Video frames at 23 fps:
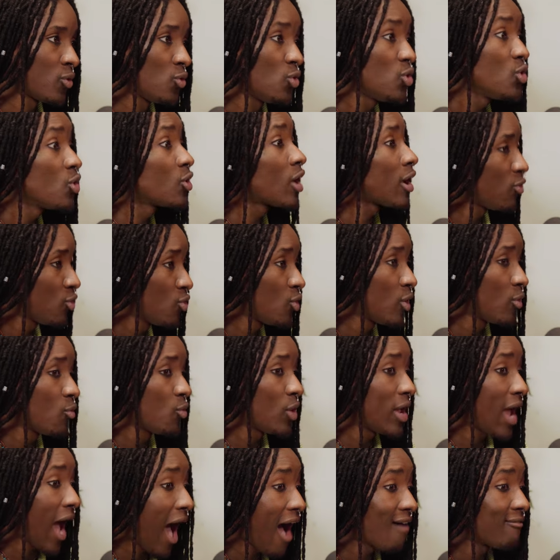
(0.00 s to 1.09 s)

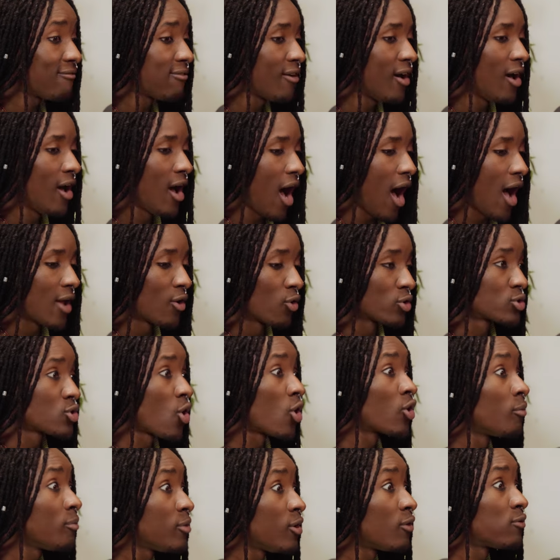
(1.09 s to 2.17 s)
We have an
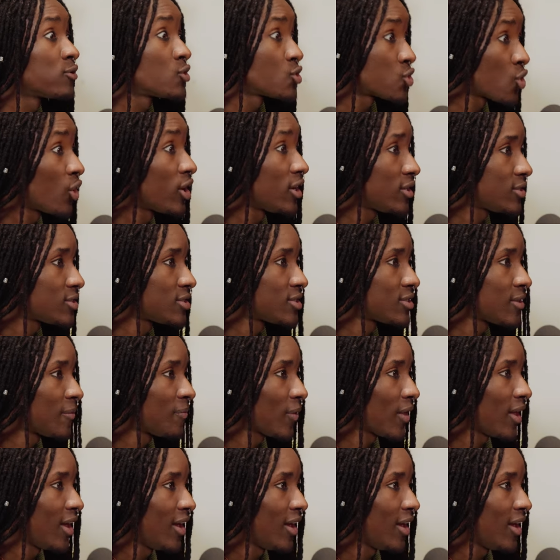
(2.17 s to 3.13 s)
autonomy of choice.